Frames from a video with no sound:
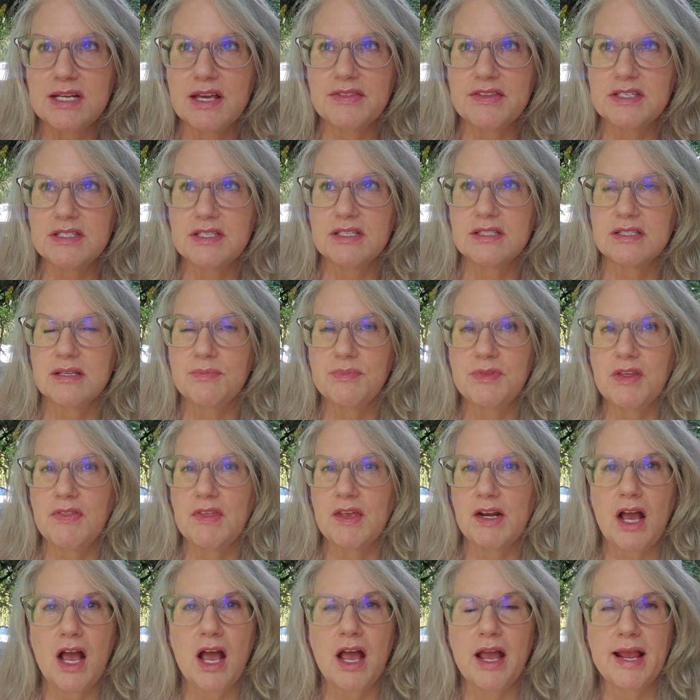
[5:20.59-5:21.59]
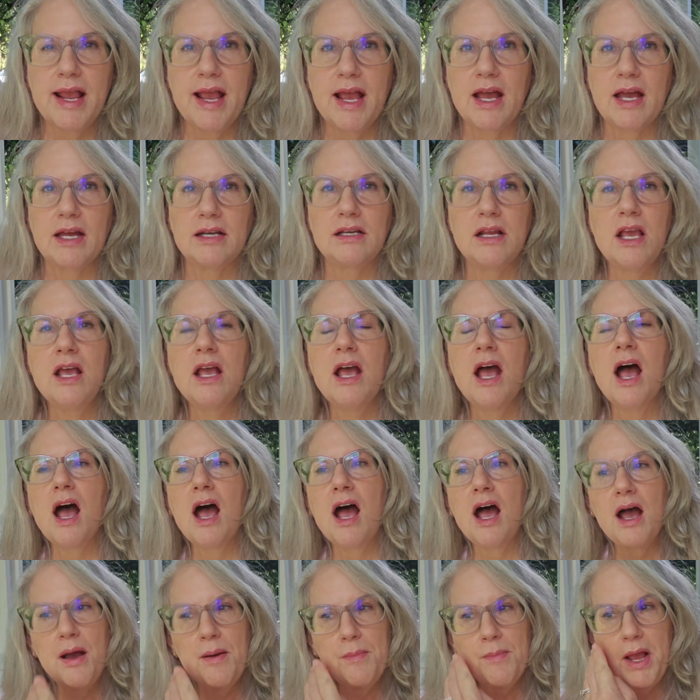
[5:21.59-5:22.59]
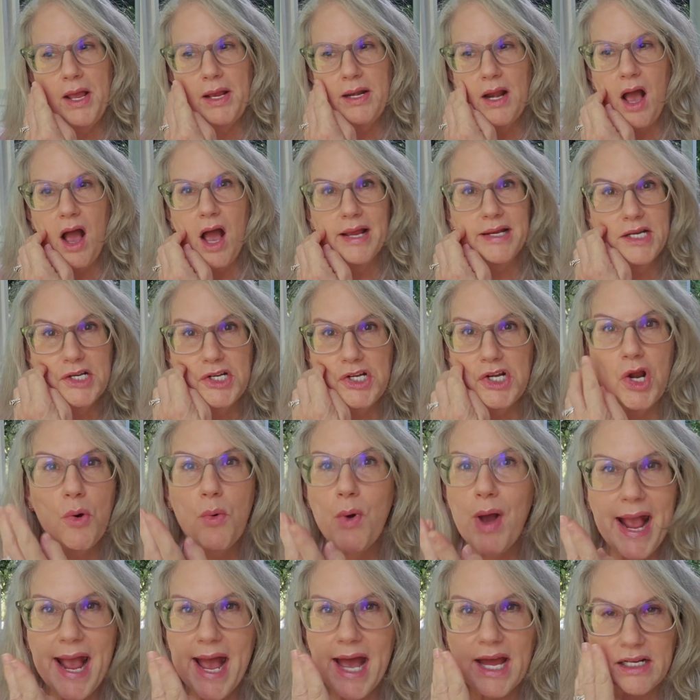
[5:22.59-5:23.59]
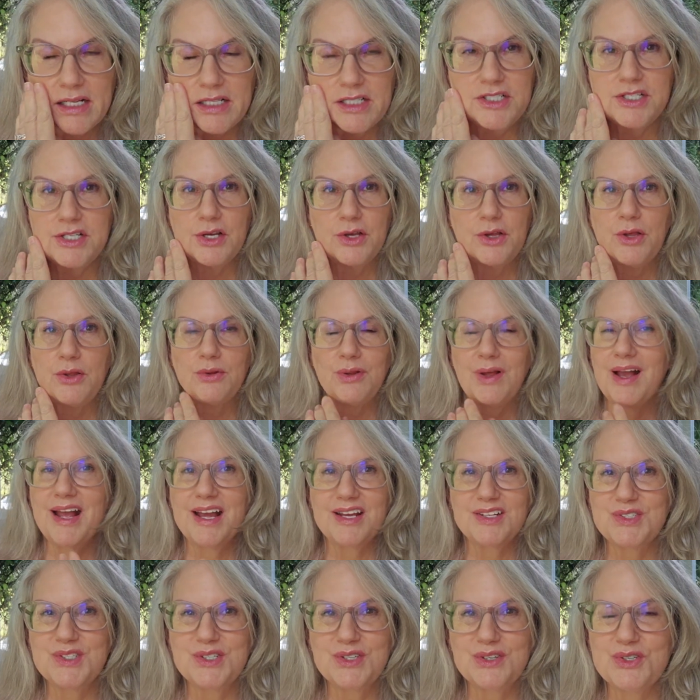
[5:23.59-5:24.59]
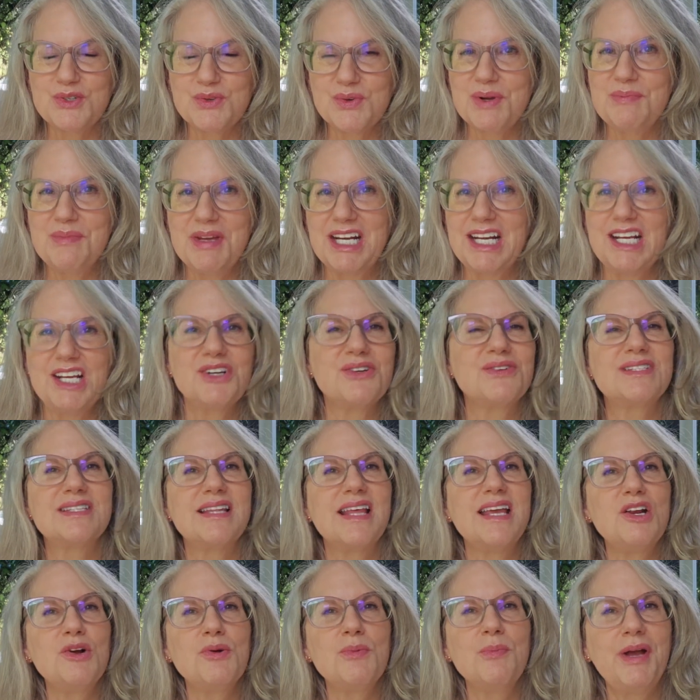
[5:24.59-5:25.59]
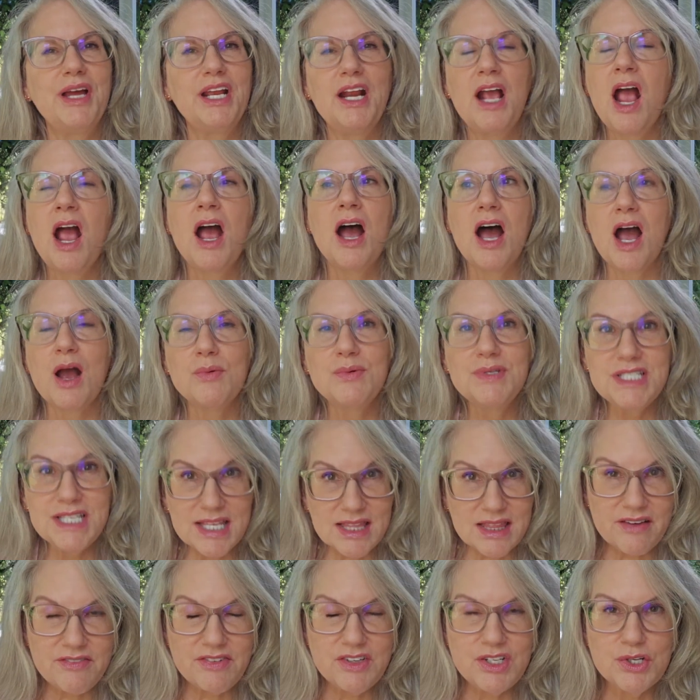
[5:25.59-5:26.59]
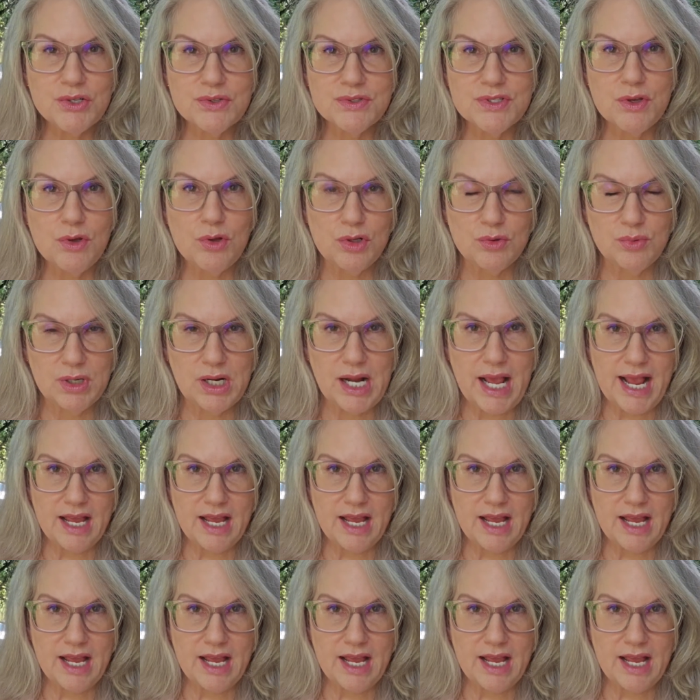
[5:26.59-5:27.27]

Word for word: Now, this is something that I had, um, and I didn't know I had it until I had surgery many years later, but I was eleven years old when I